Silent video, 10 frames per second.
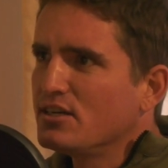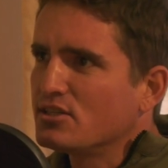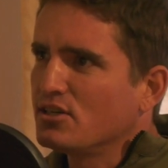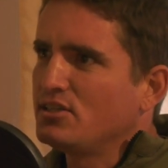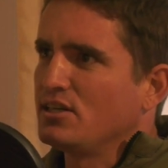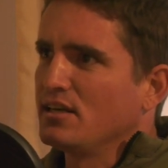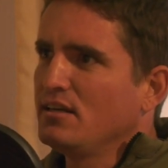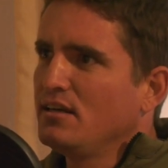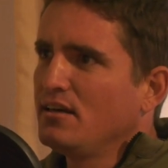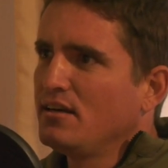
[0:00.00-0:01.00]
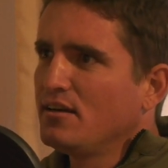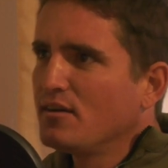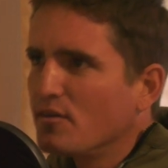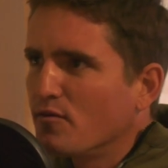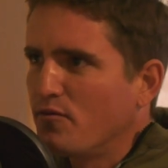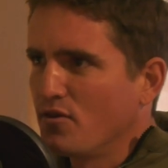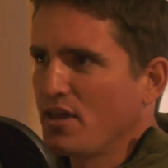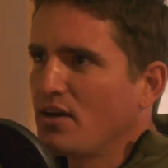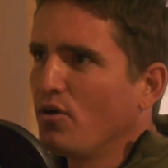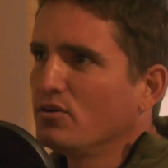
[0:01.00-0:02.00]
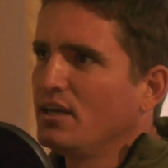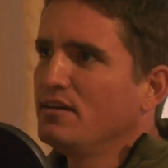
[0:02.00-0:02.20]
searching for that old